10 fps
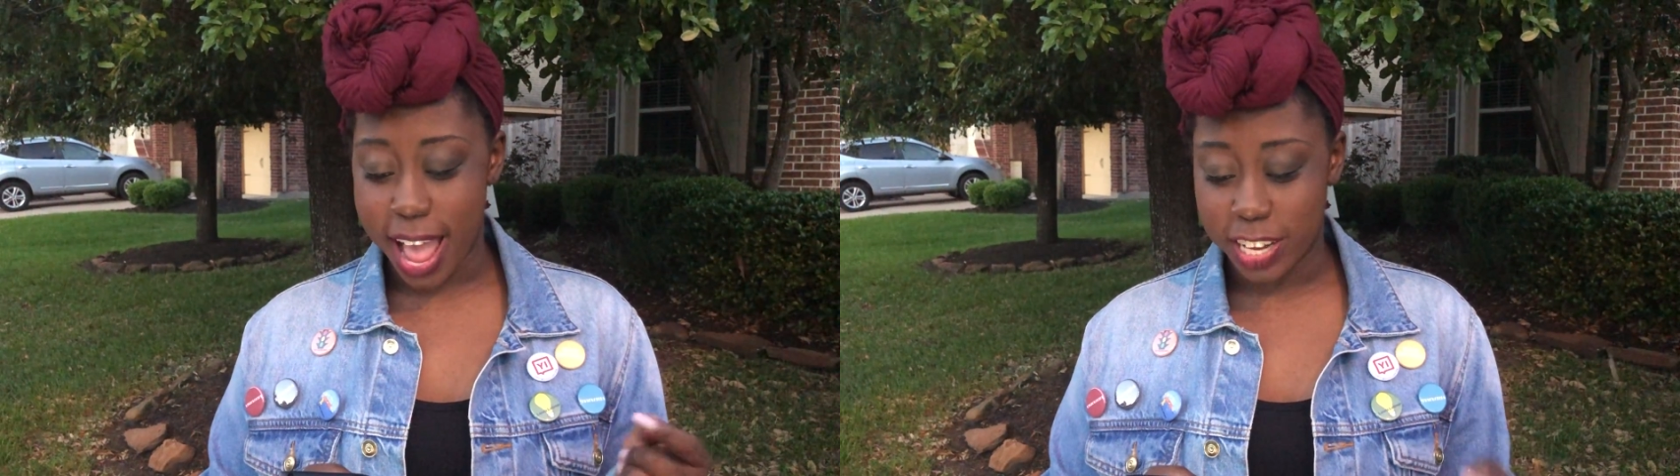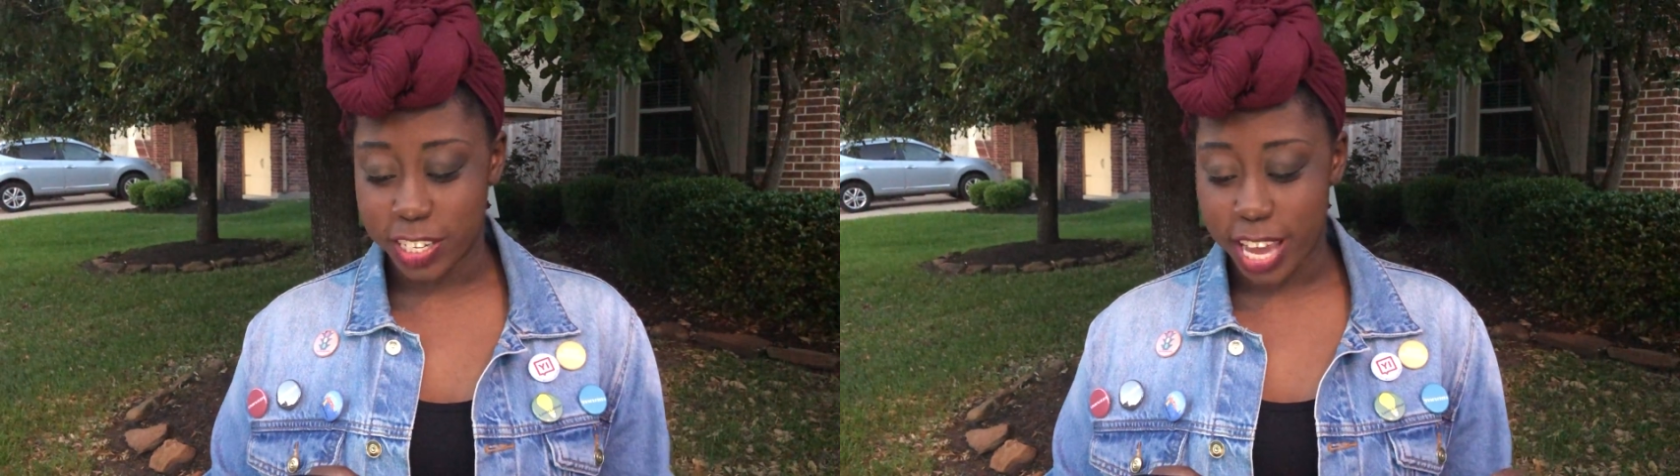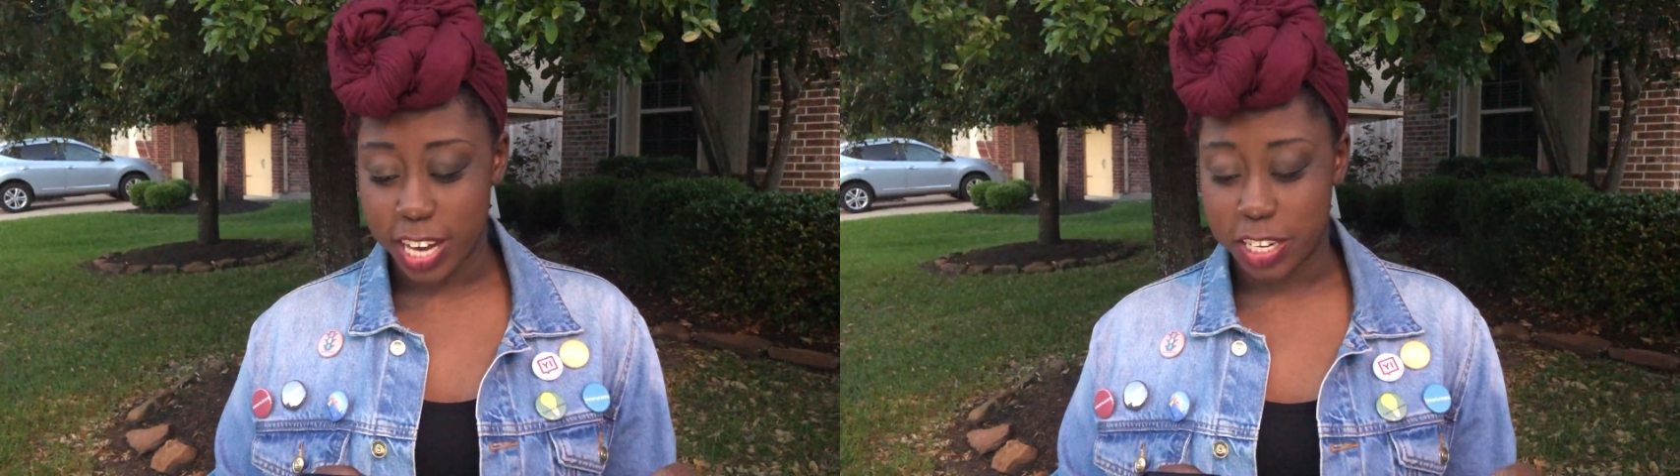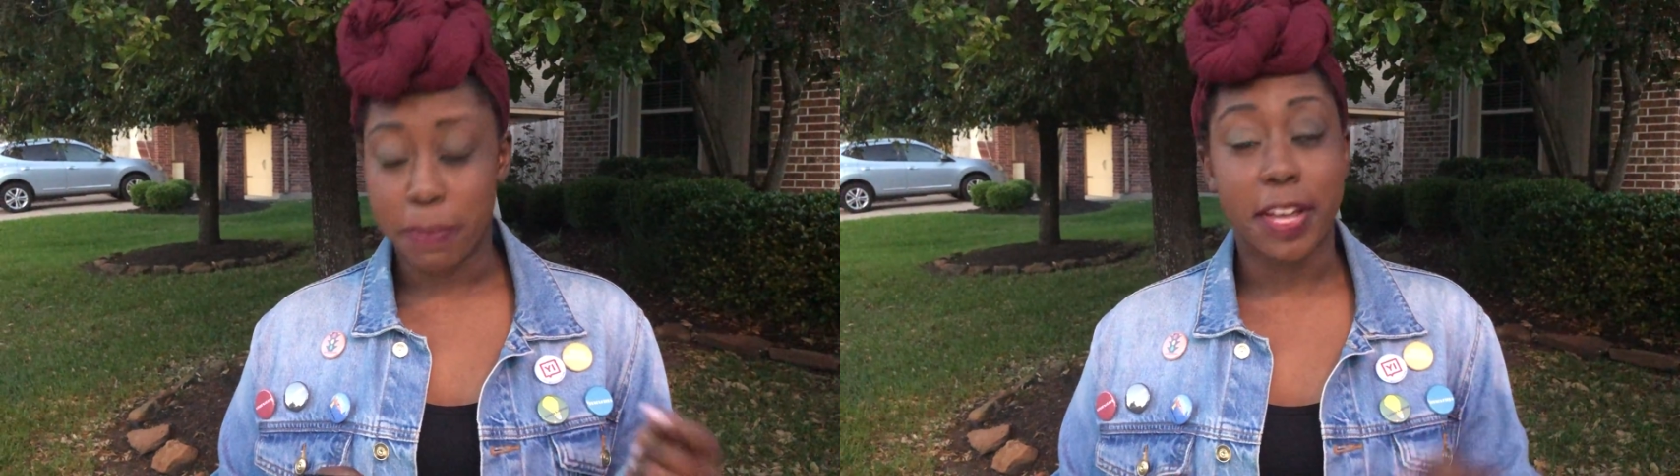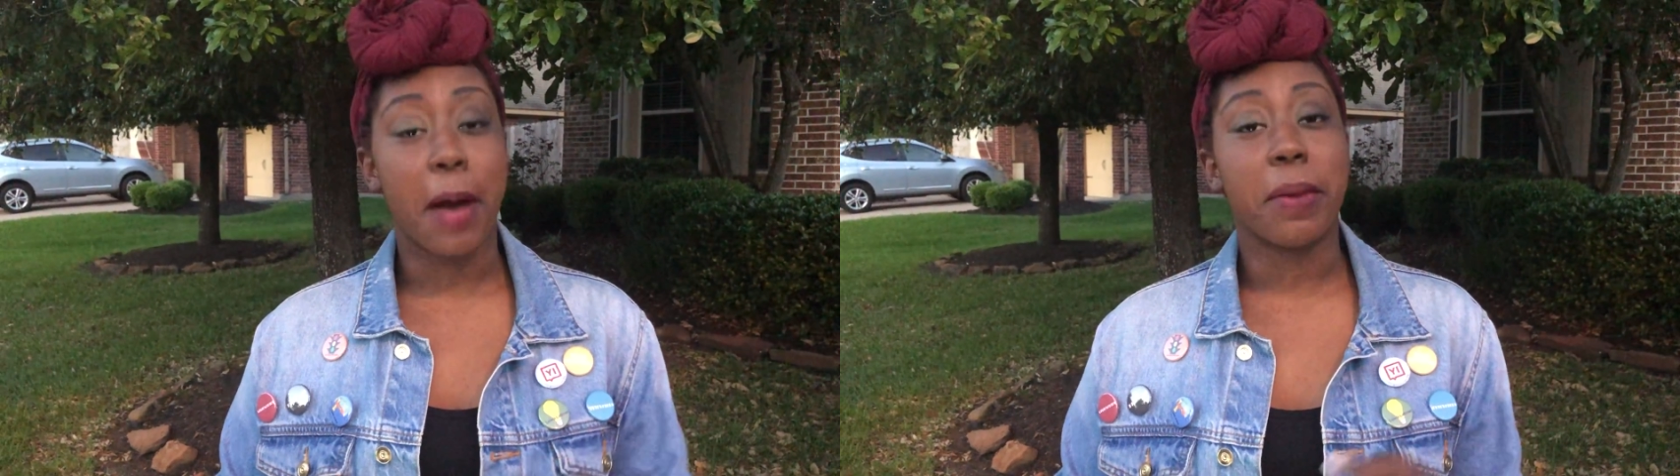education
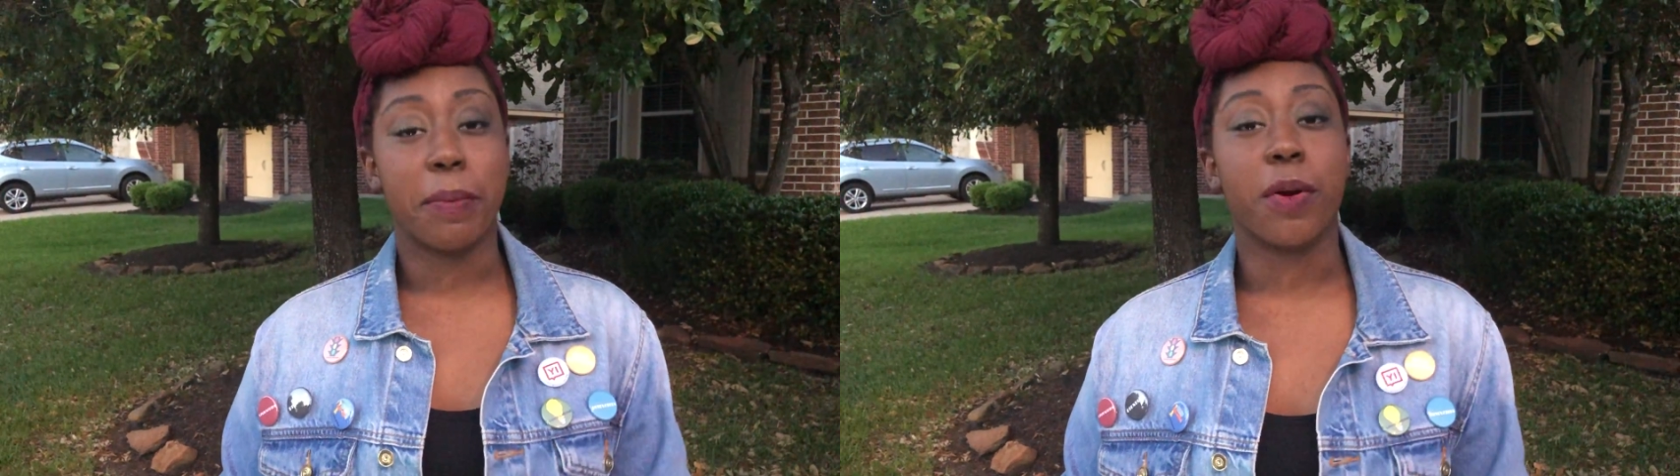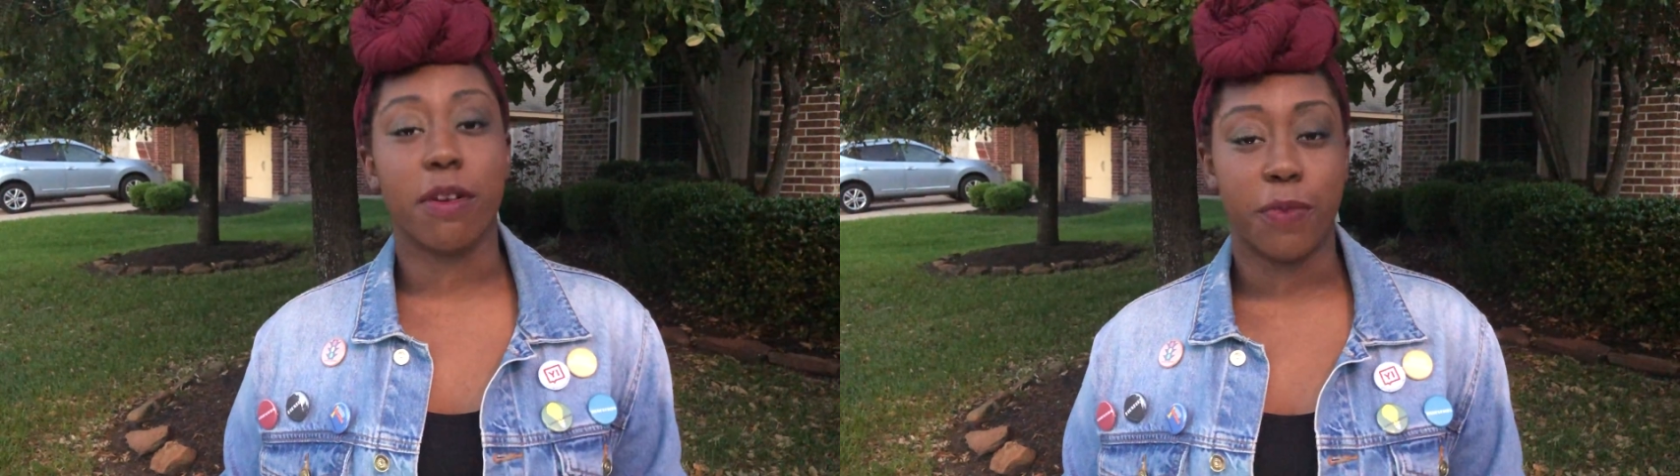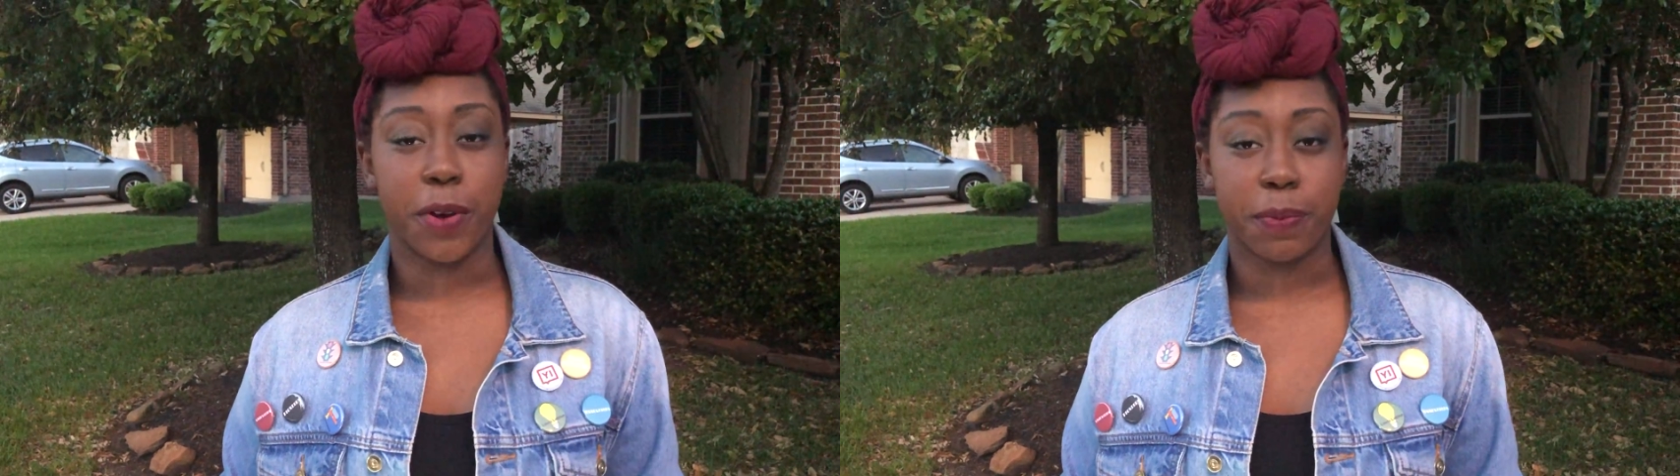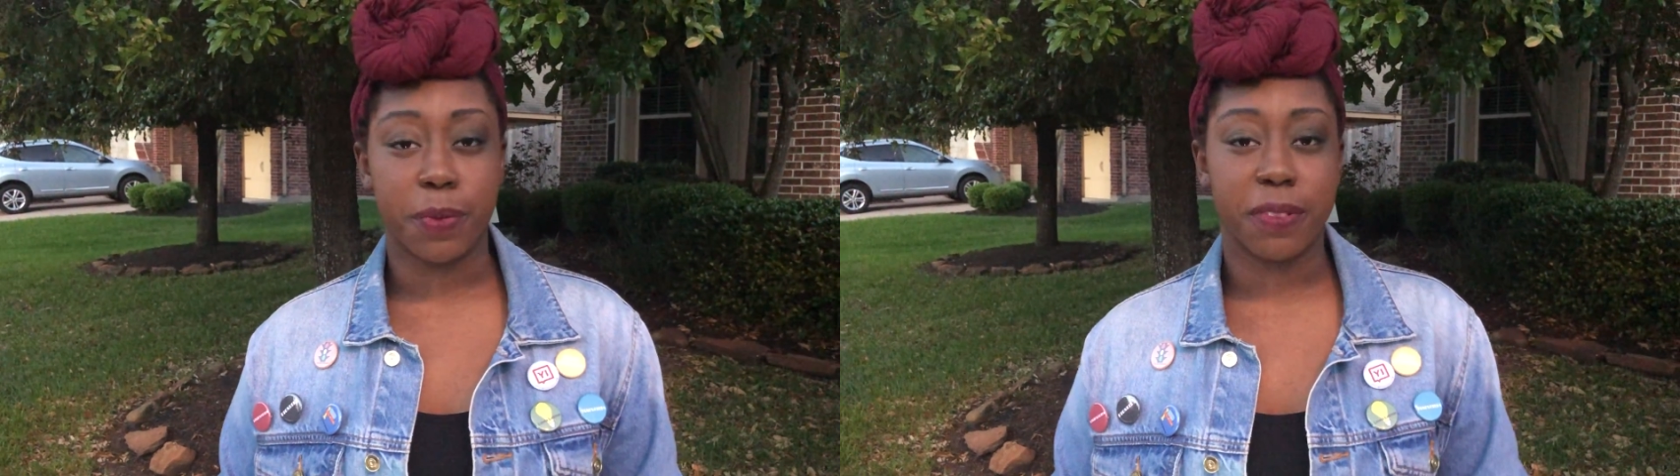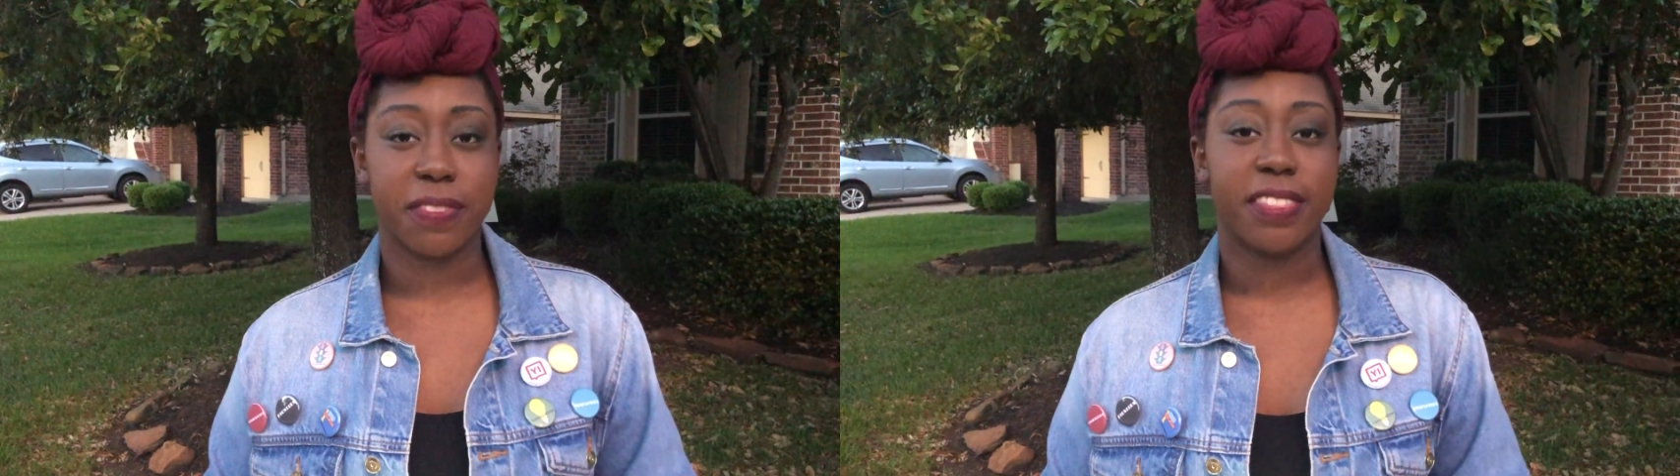becoming more affordable?